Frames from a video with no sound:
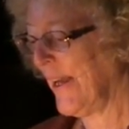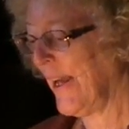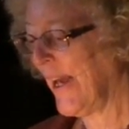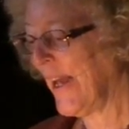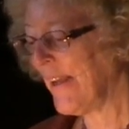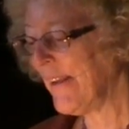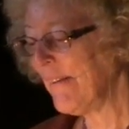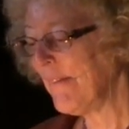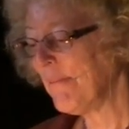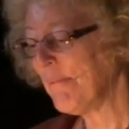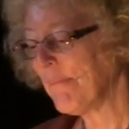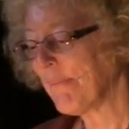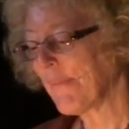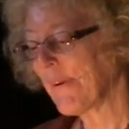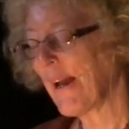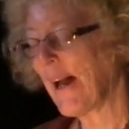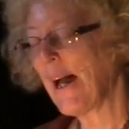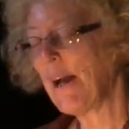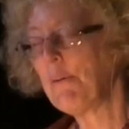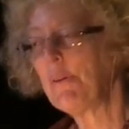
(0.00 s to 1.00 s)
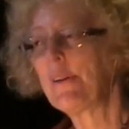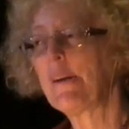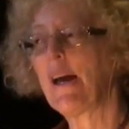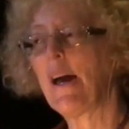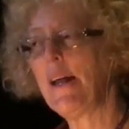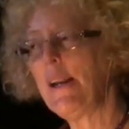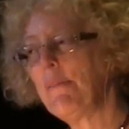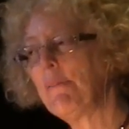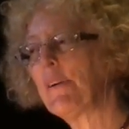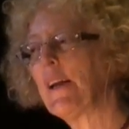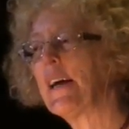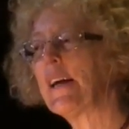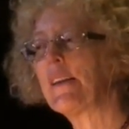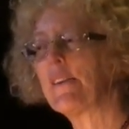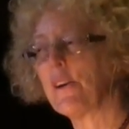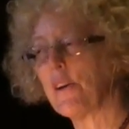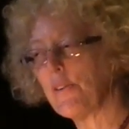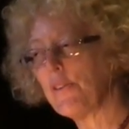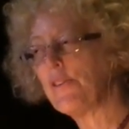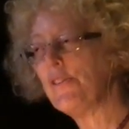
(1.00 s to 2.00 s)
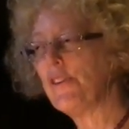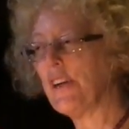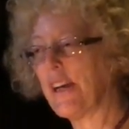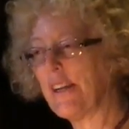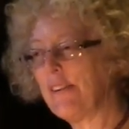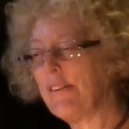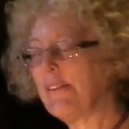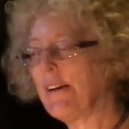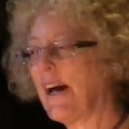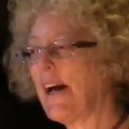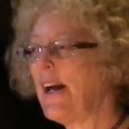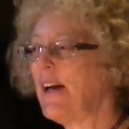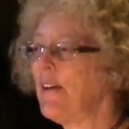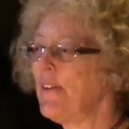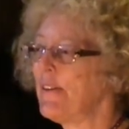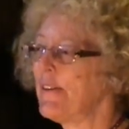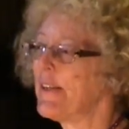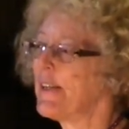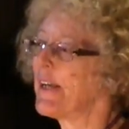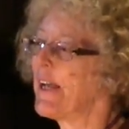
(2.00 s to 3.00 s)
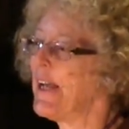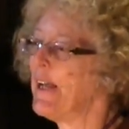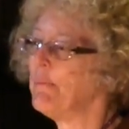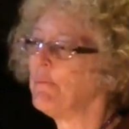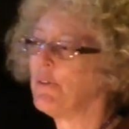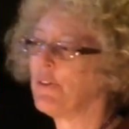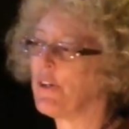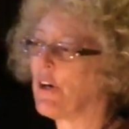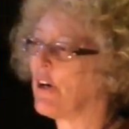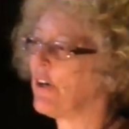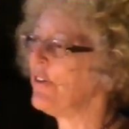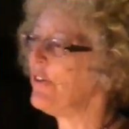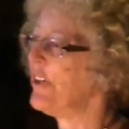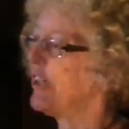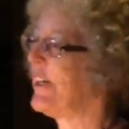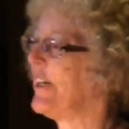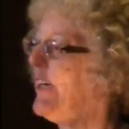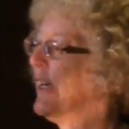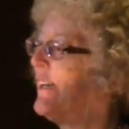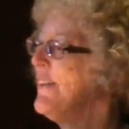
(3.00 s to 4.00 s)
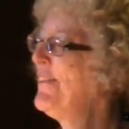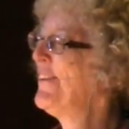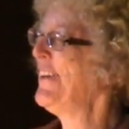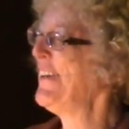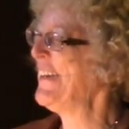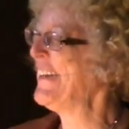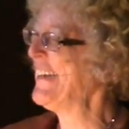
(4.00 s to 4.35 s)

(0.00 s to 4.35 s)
And I was kind of like those Gentiles that came charging in